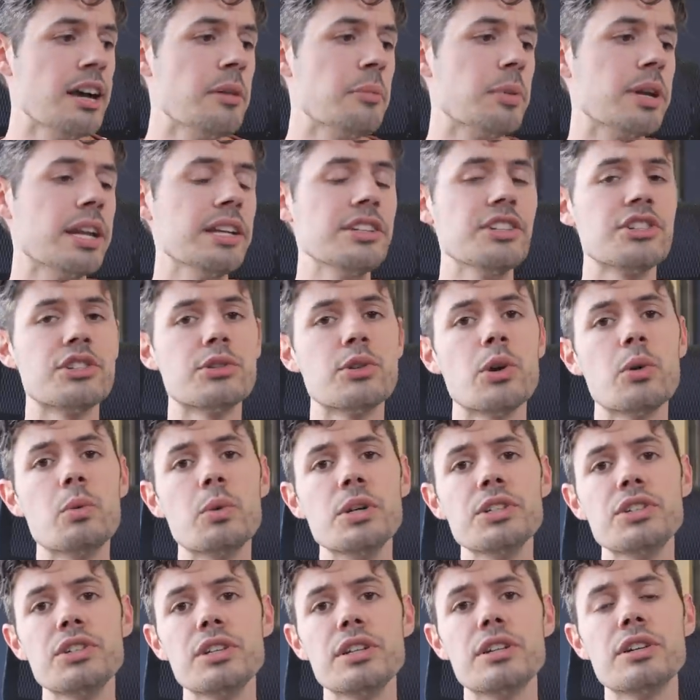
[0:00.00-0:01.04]
But I just don't
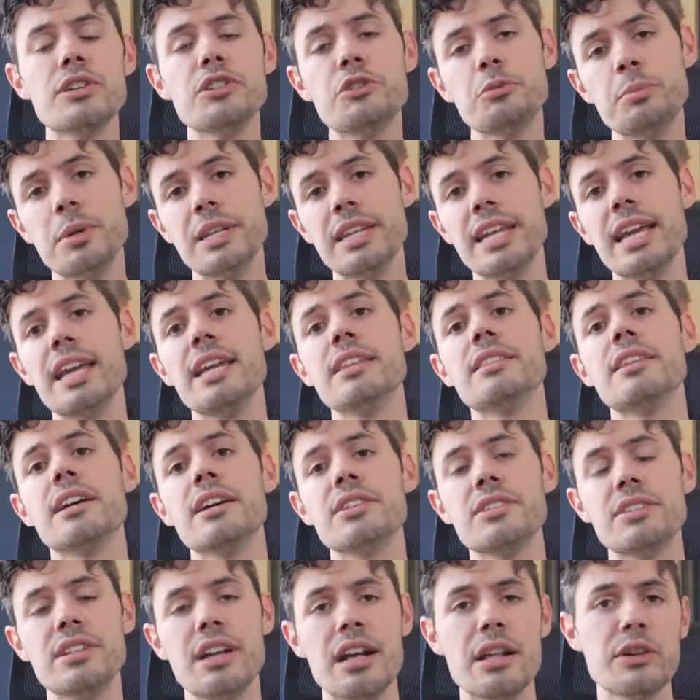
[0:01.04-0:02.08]
want you to go spend
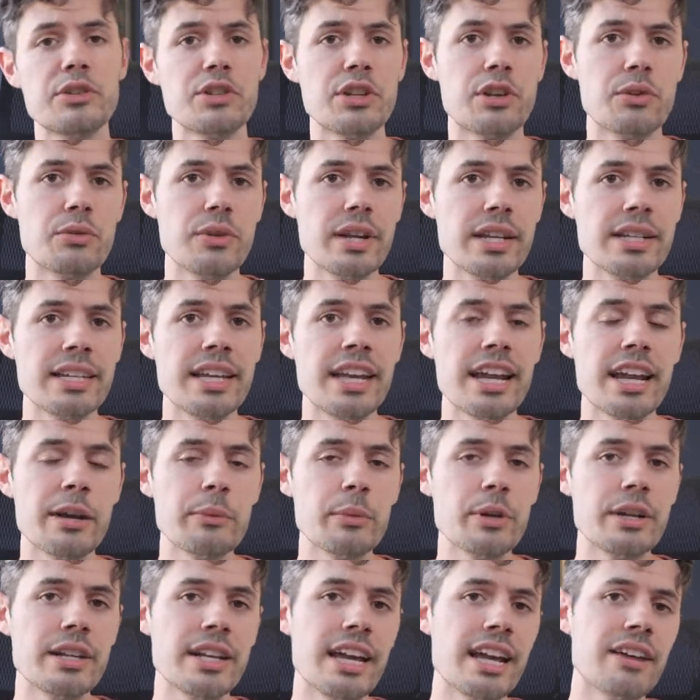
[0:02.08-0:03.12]
$8,000 on a red
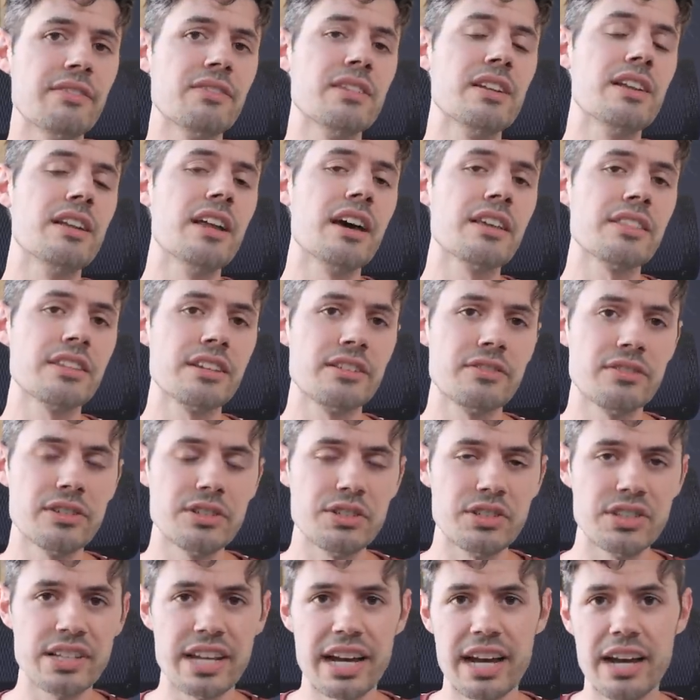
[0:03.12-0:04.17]
camera and have nothing for
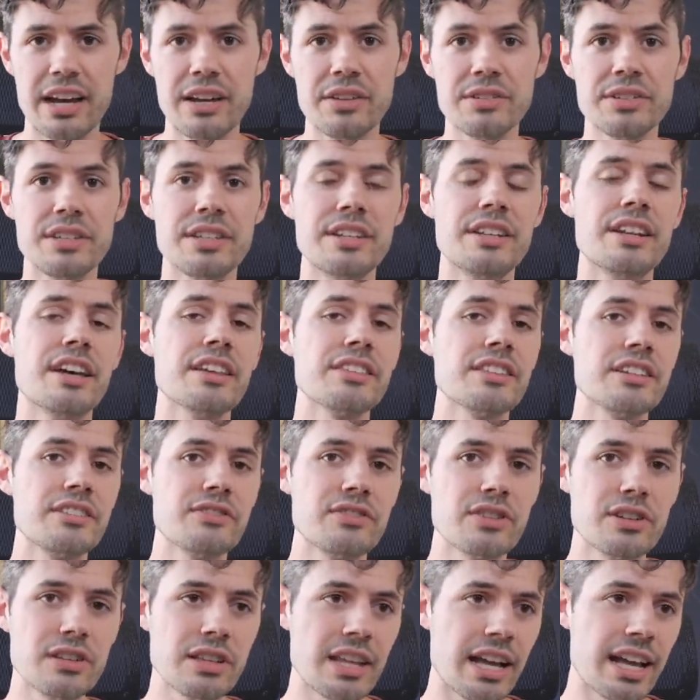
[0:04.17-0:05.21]
sound, nothing
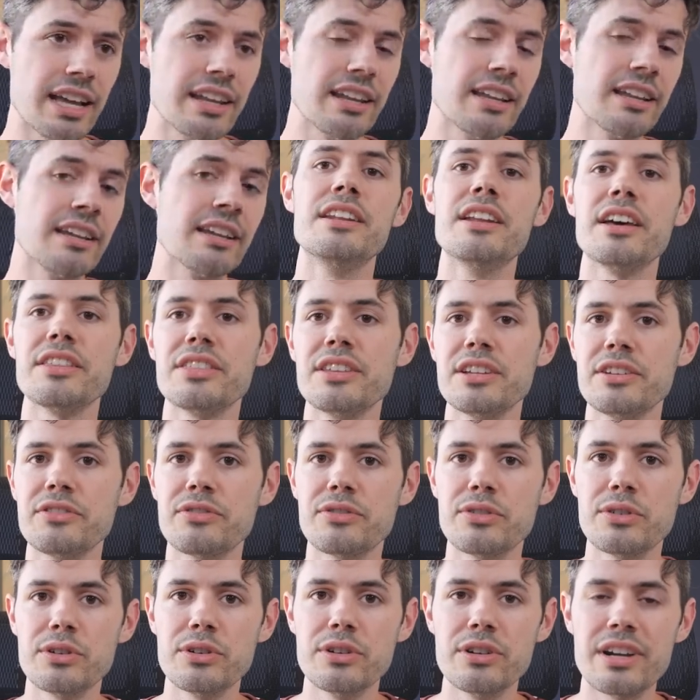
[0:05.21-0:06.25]
for lighting, nothing
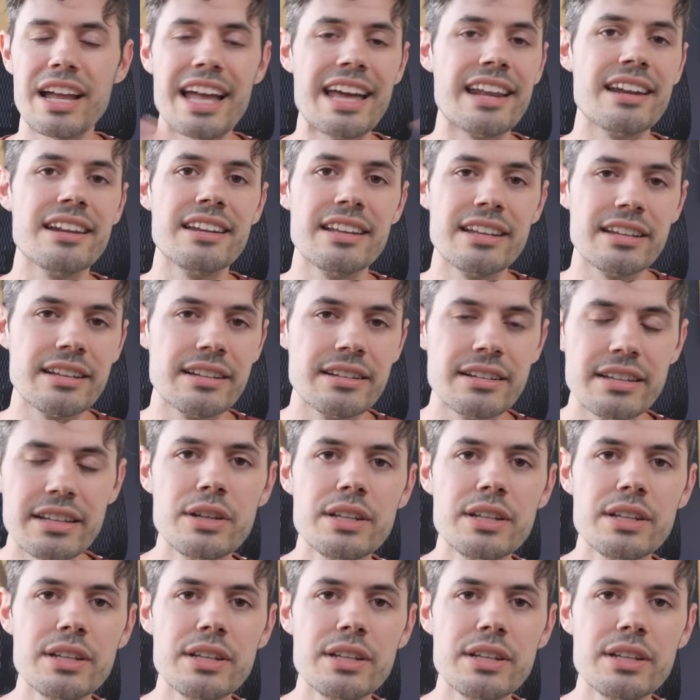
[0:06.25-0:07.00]
for editing.